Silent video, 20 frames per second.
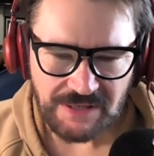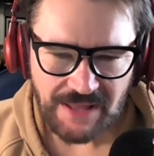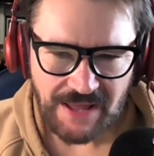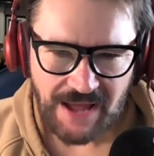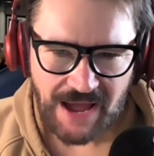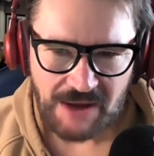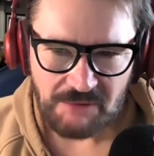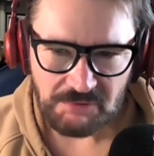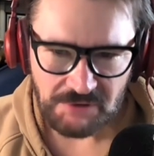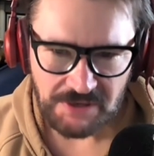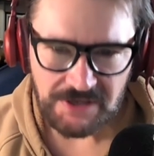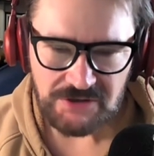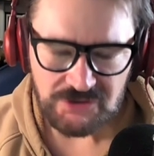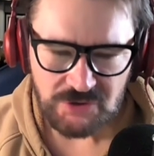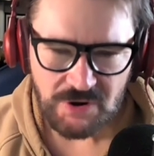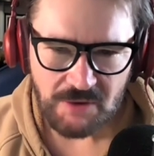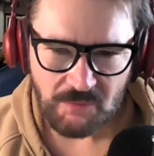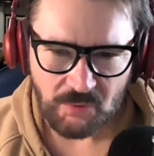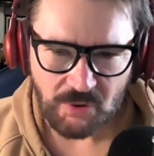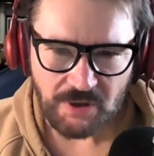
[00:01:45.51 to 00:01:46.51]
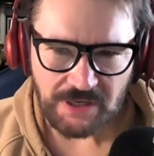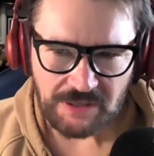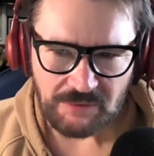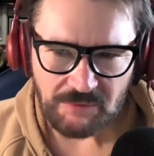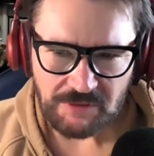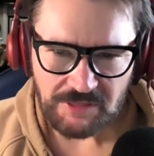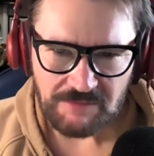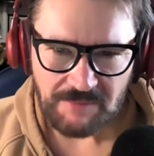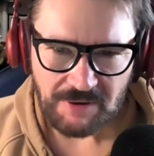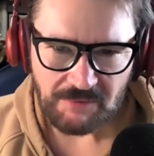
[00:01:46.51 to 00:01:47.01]
I really enjoy working
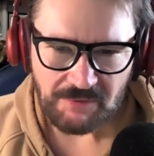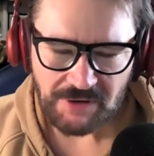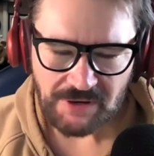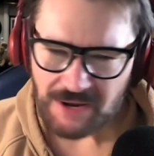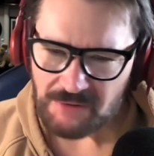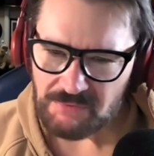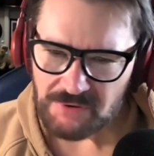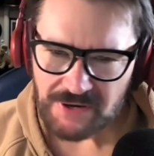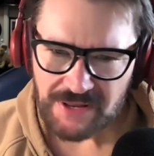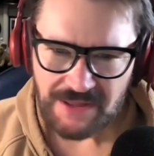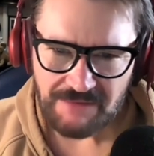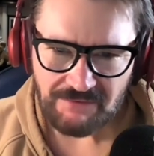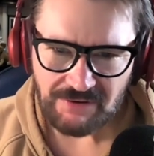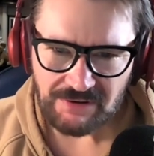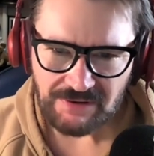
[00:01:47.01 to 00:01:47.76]
with them. I really have a